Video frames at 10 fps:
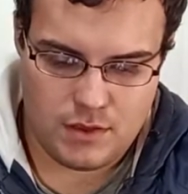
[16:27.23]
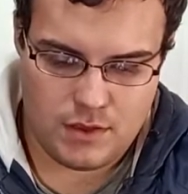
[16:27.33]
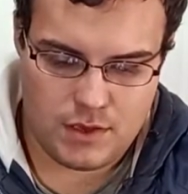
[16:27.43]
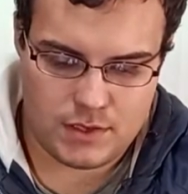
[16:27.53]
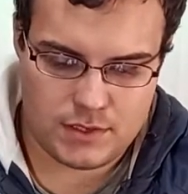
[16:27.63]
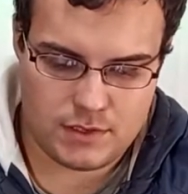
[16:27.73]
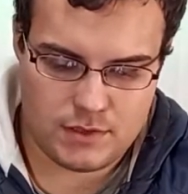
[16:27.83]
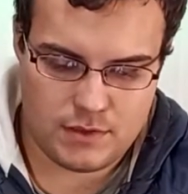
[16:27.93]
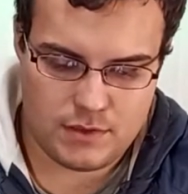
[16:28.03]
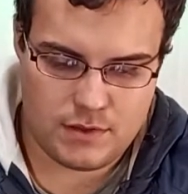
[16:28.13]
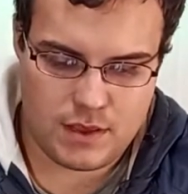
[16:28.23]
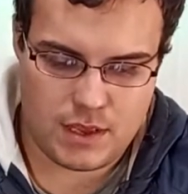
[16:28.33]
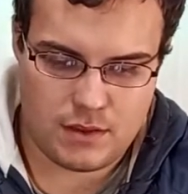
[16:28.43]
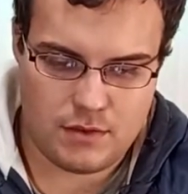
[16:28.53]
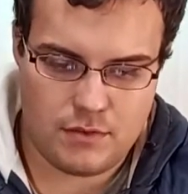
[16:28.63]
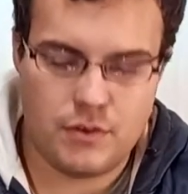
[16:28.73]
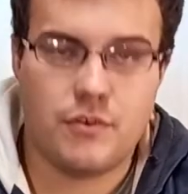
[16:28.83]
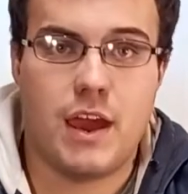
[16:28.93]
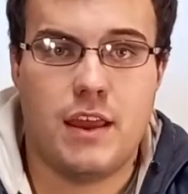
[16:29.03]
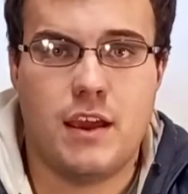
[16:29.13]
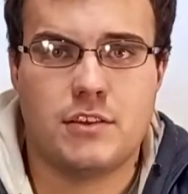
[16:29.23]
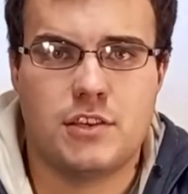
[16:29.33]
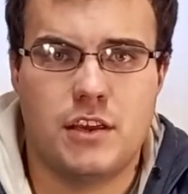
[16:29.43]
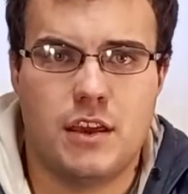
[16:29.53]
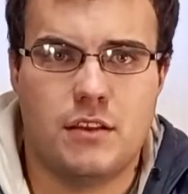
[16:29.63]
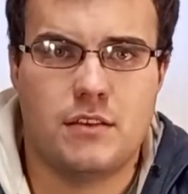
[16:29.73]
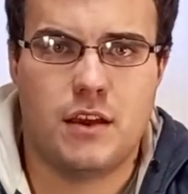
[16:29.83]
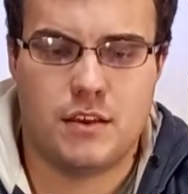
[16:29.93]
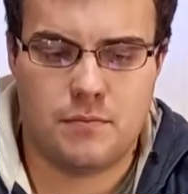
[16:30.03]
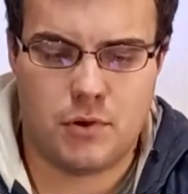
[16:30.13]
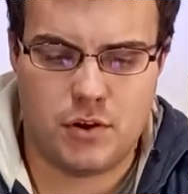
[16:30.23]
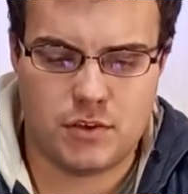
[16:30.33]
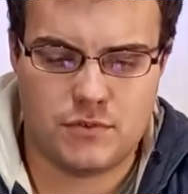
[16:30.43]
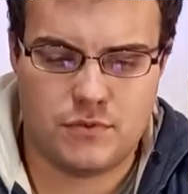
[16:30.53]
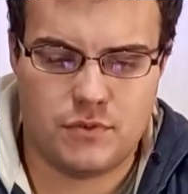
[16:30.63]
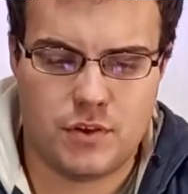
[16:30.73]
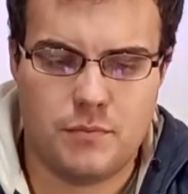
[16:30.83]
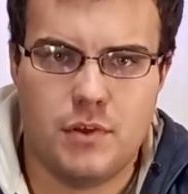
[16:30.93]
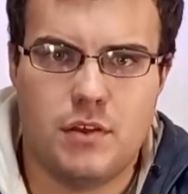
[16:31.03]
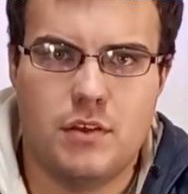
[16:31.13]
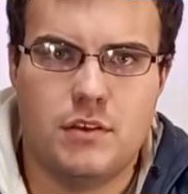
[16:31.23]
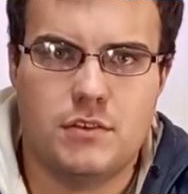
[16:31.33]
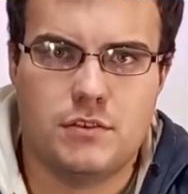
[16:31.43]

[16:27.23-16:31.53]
is that you can actually get like parts for them.